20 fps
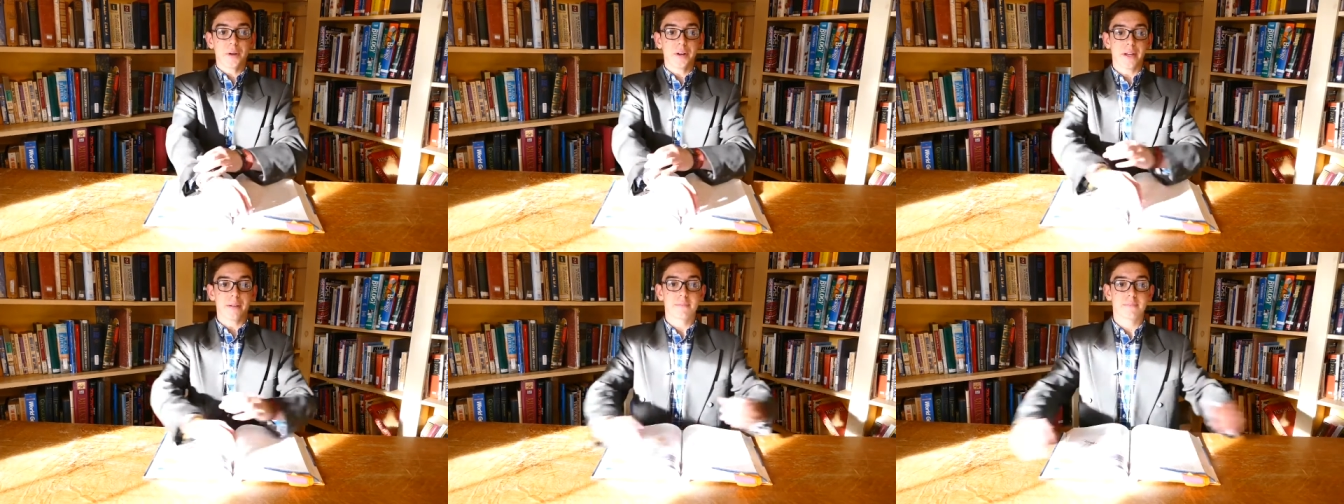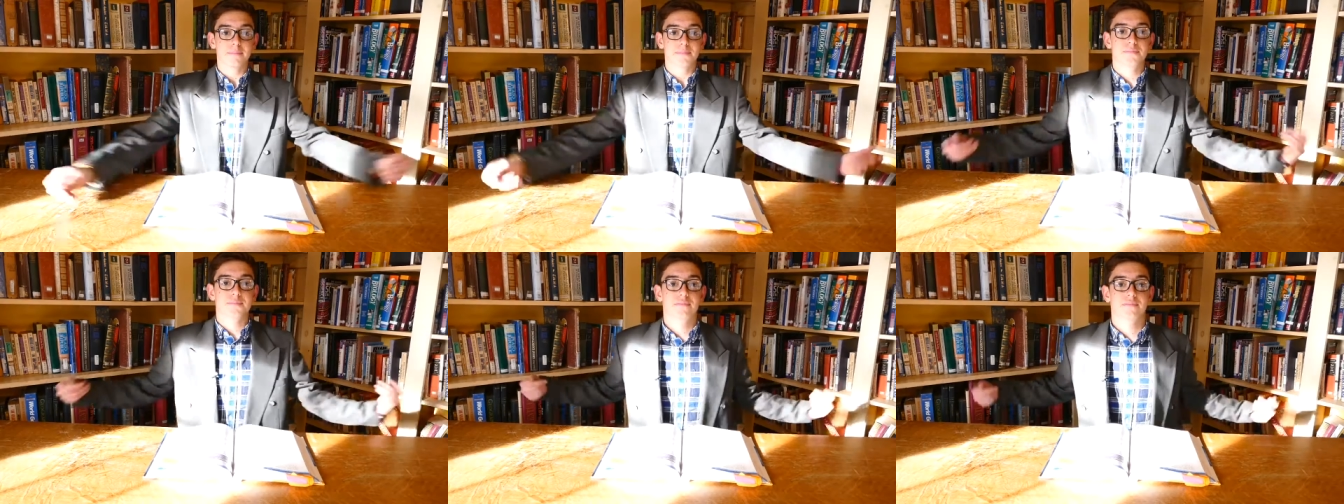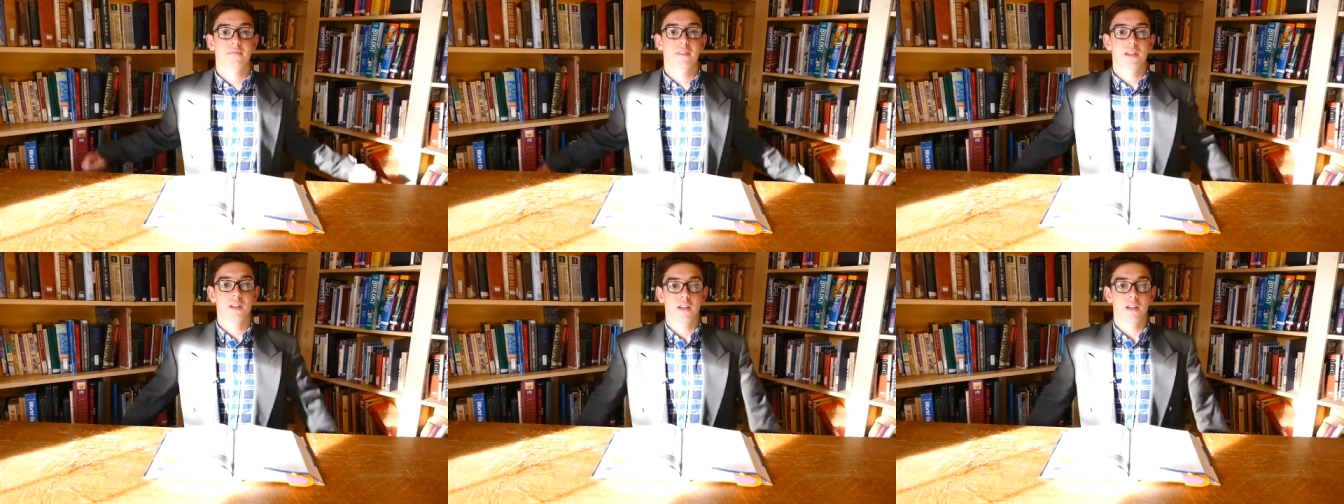Okay.
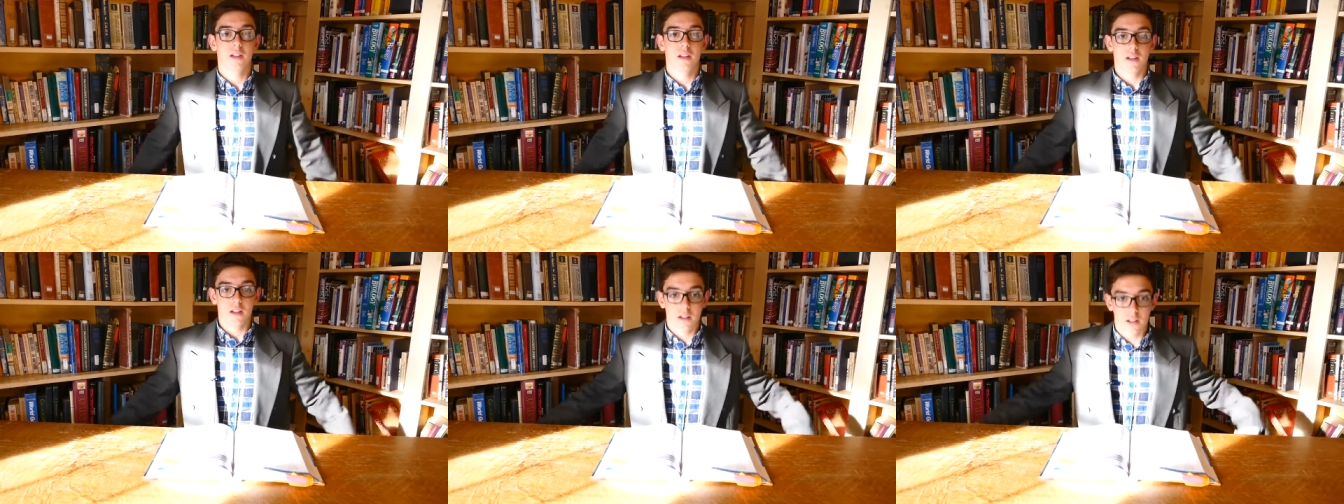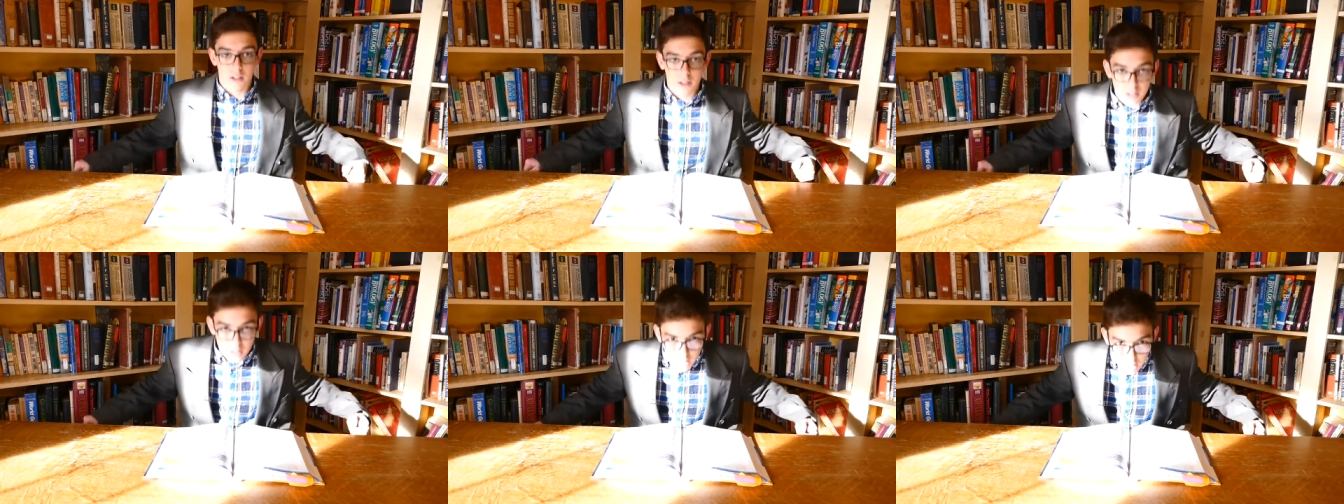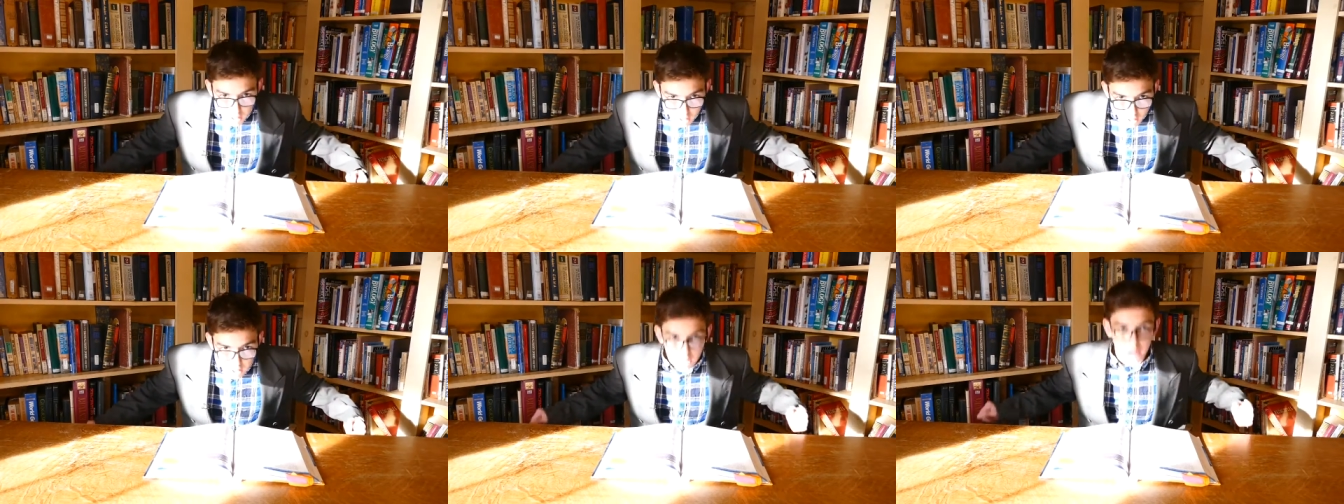
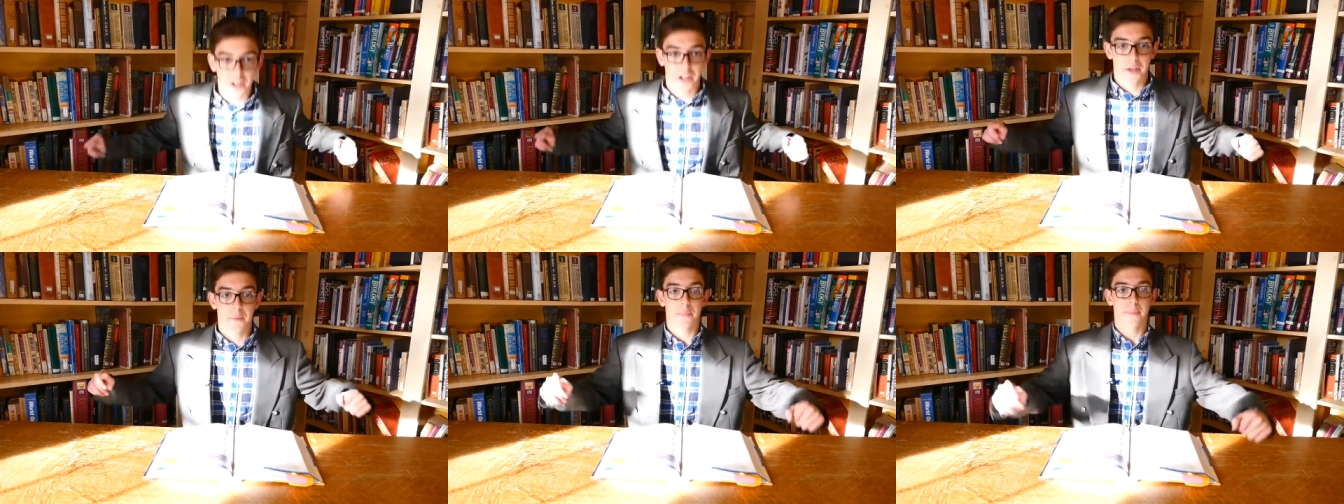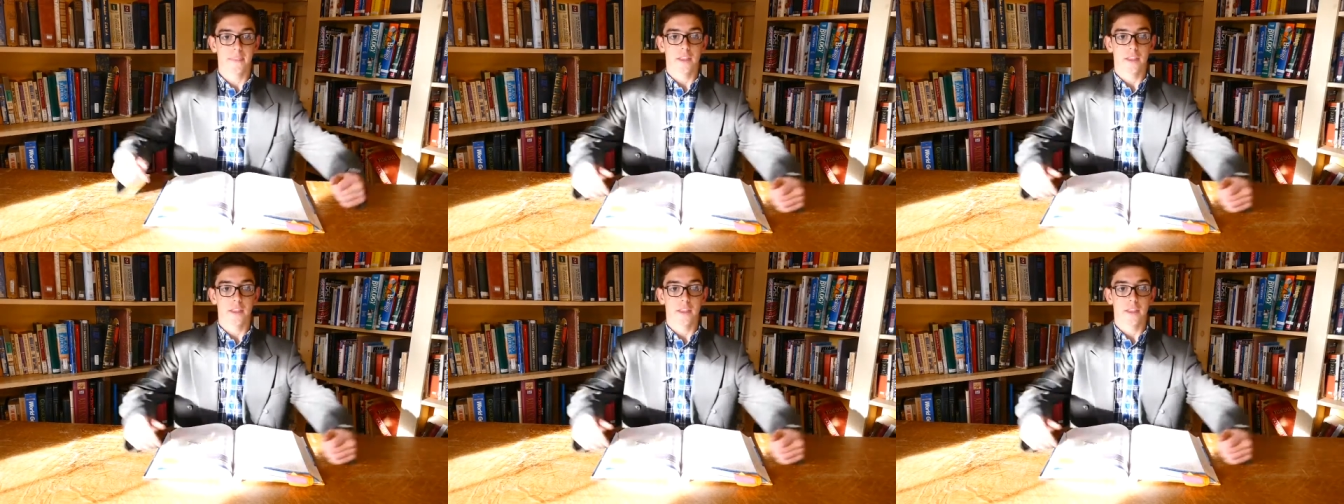Okay.